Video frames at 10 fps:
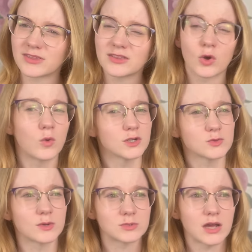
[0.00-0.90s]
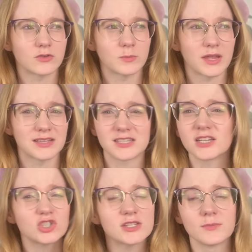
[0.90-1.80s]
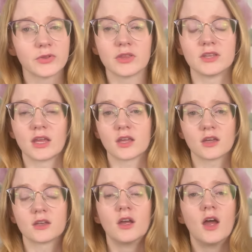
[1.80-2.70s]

I think the horse ripped off her pants. Yeah, she's completely naked.